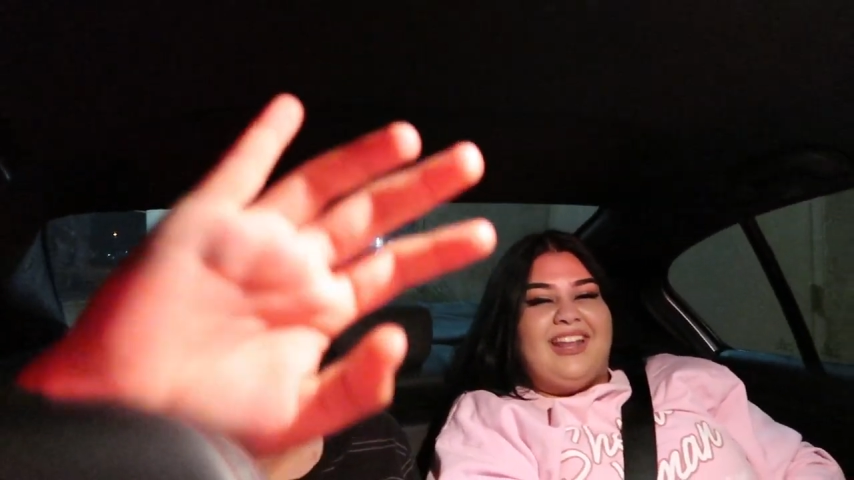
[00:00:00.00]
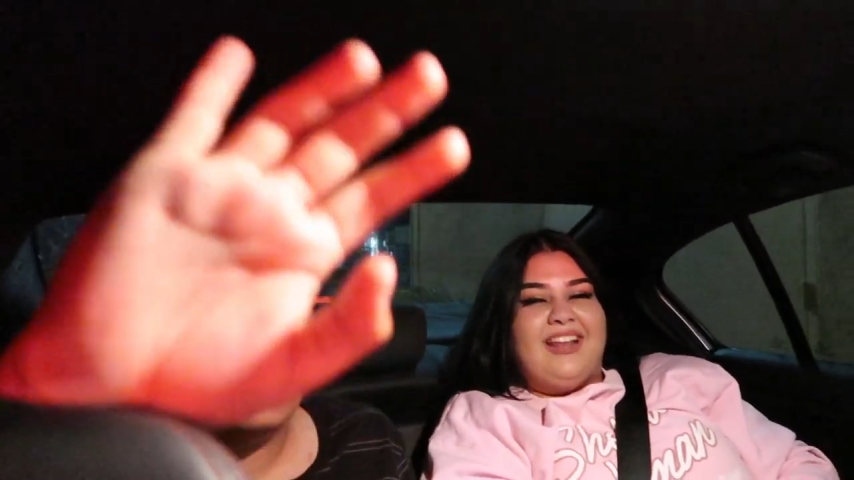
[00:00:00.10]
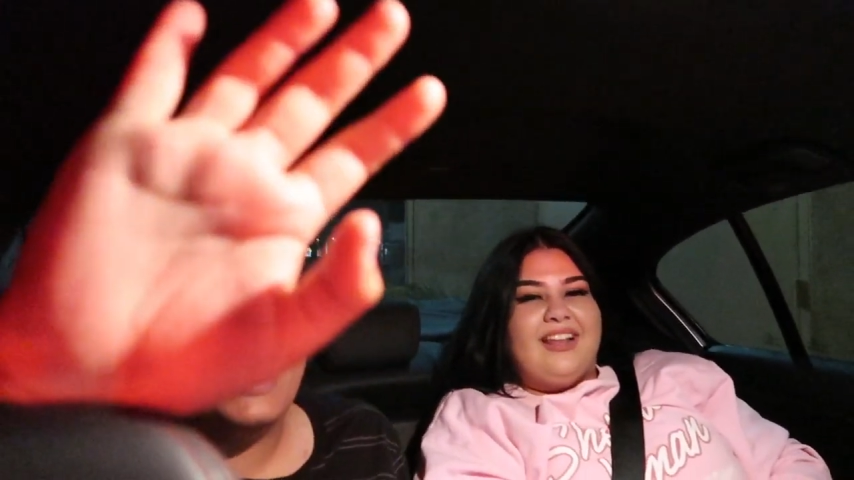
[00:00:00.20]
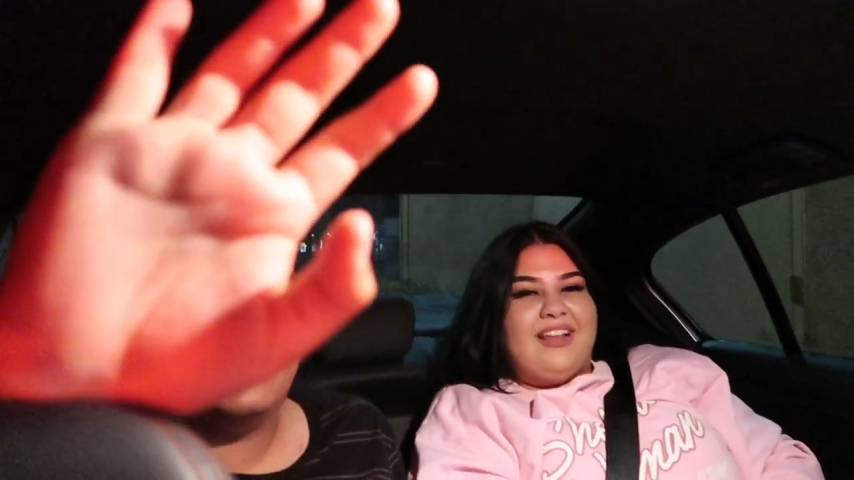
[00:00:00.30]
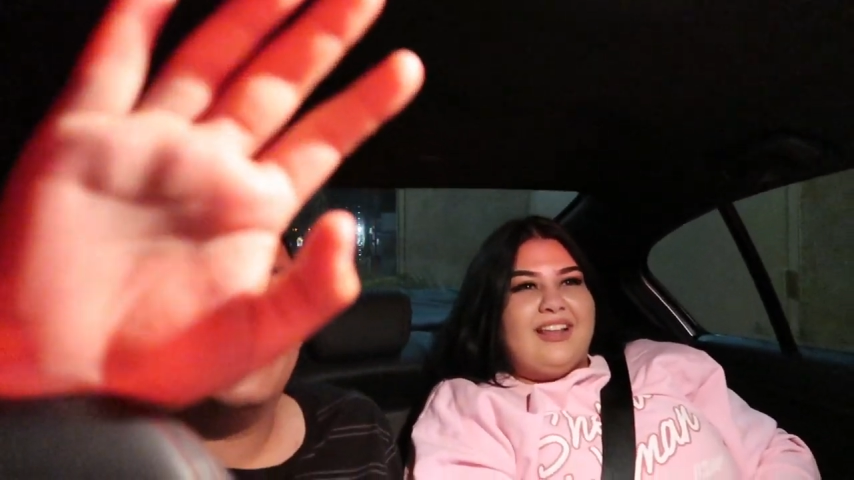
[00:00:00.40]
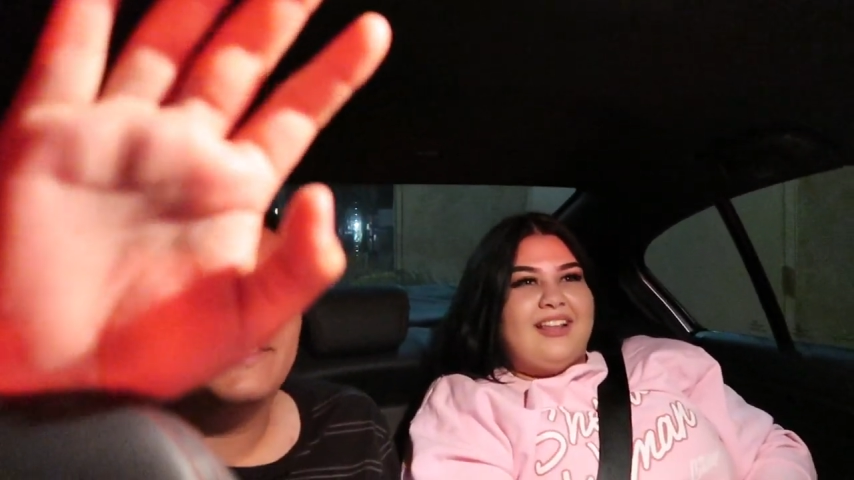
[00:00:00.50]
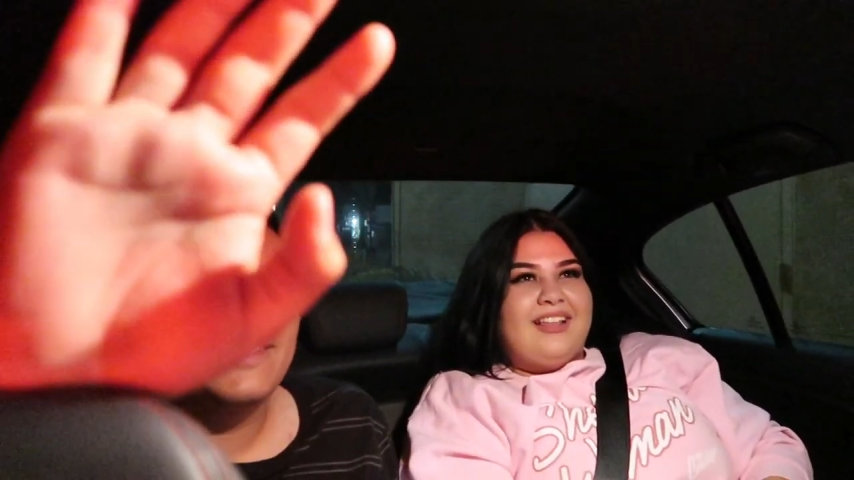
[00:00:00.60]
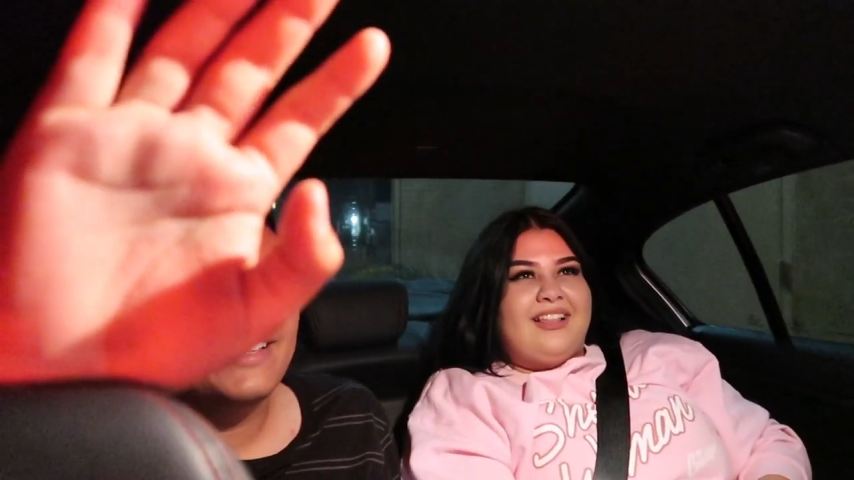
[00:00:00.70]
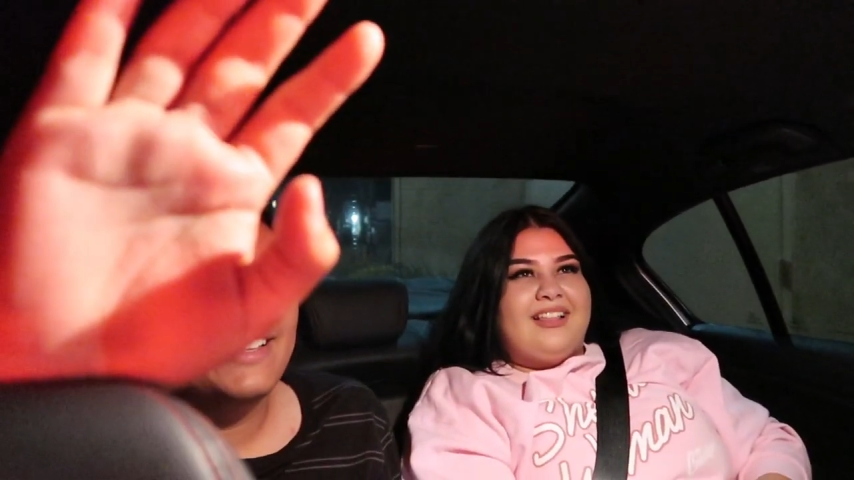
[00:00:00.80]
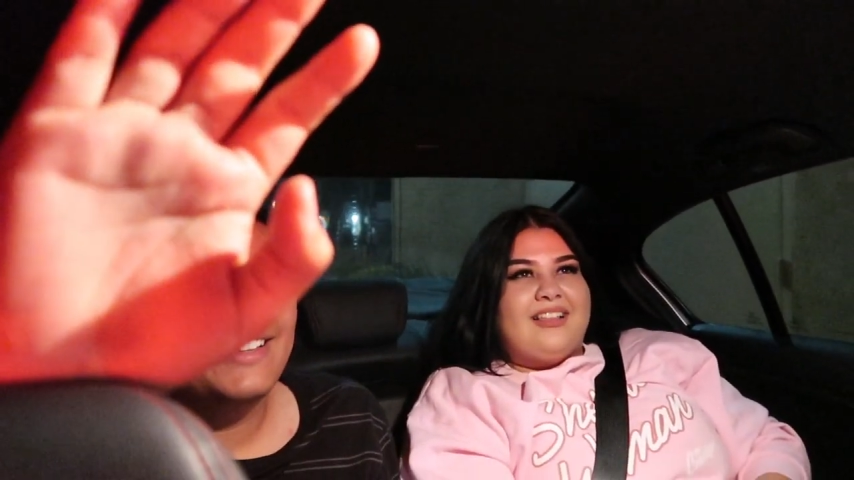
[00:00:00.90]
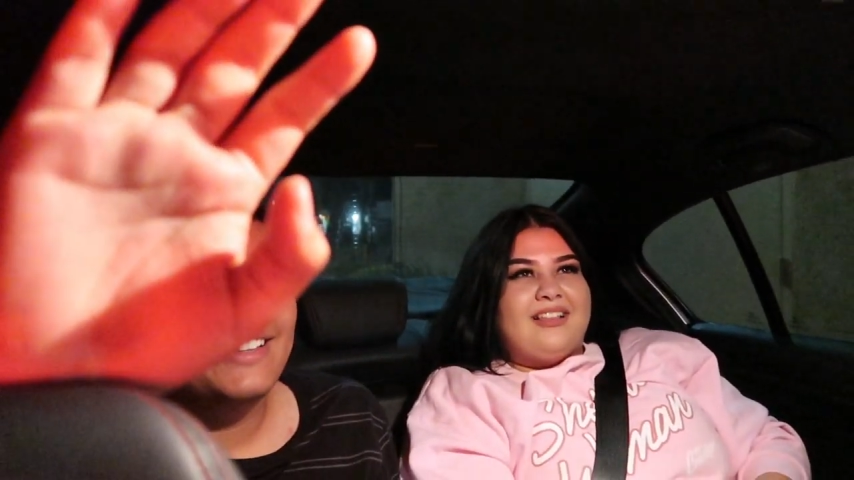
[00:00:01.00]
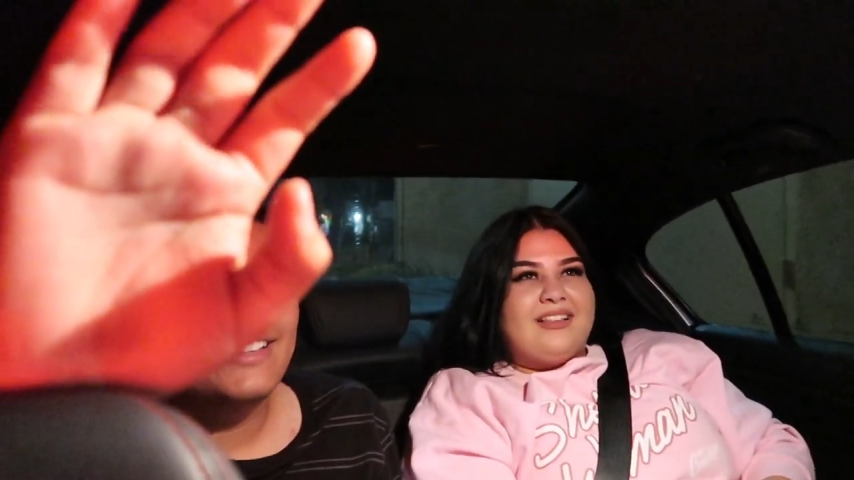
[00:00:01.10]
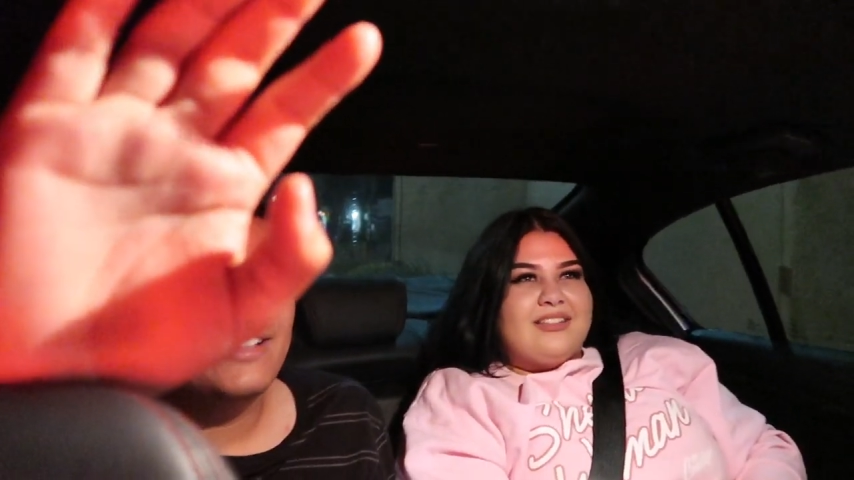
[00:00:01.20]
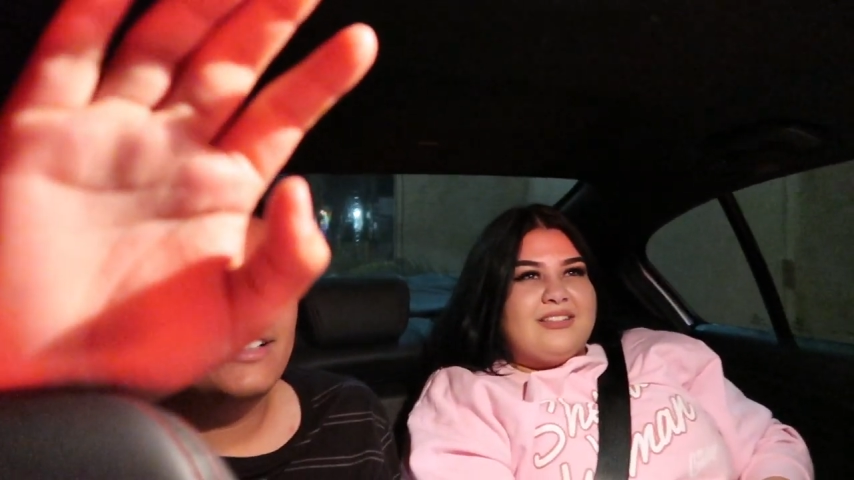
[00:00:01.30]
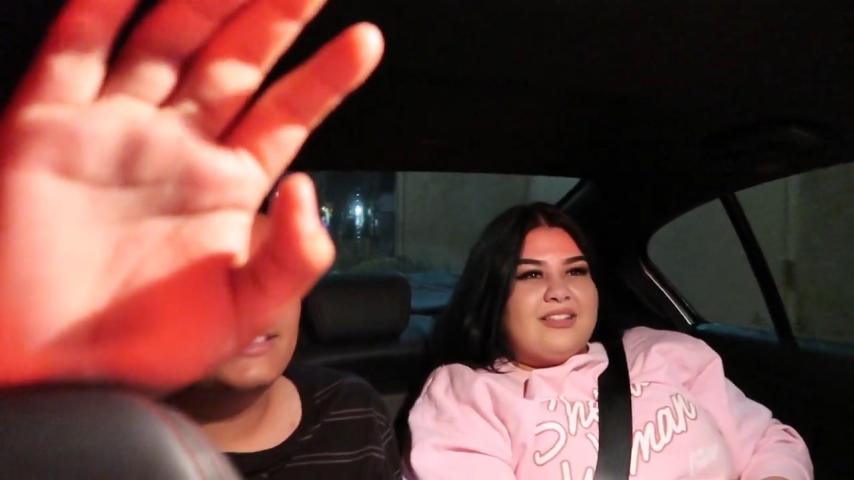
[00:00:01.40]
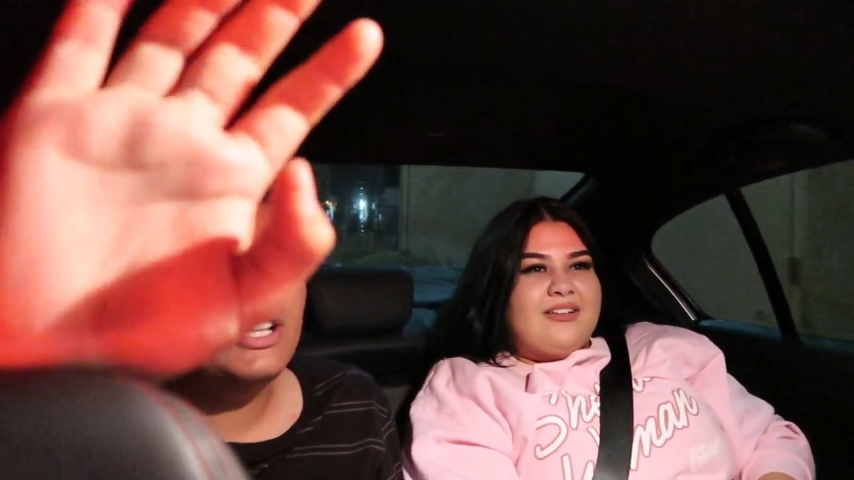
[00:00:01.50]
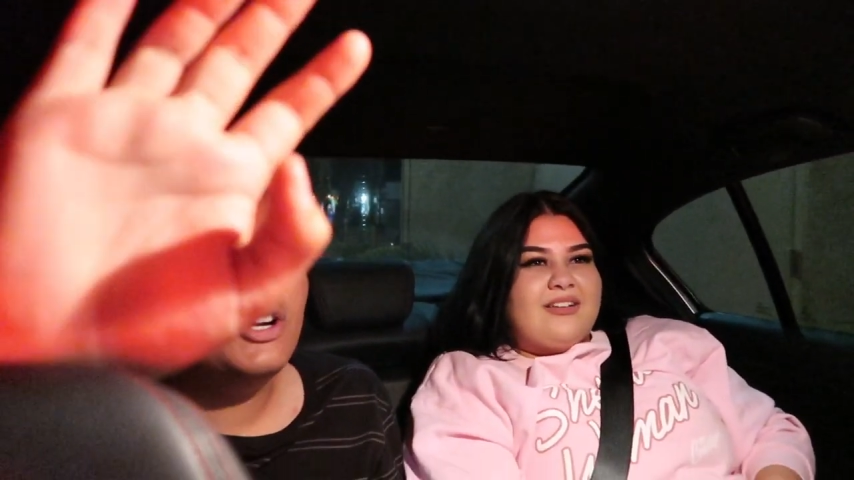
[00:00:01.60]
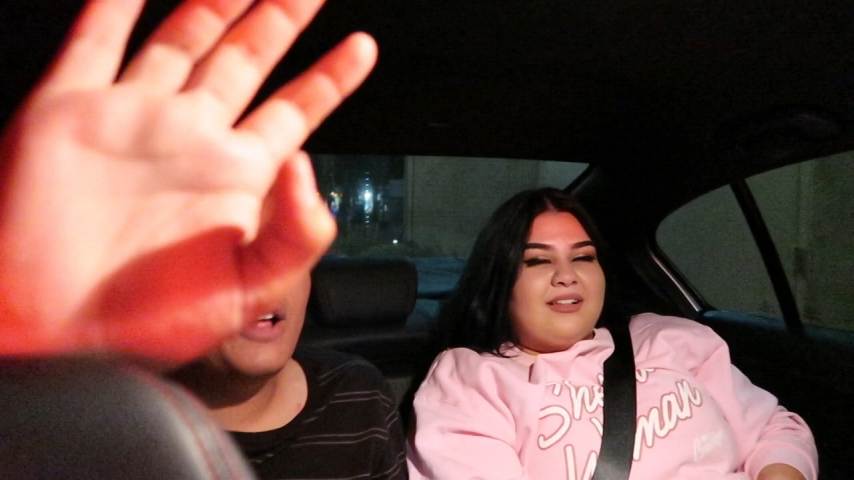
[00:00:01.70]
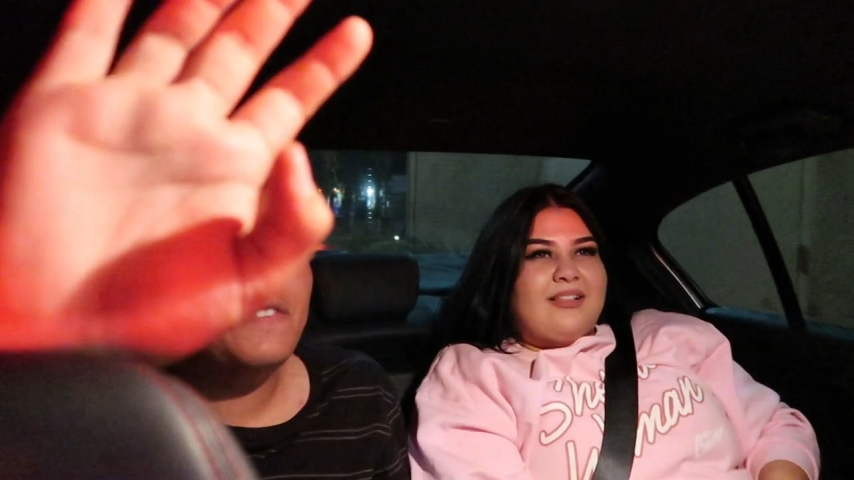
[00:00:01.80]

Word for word: Yeah. Turn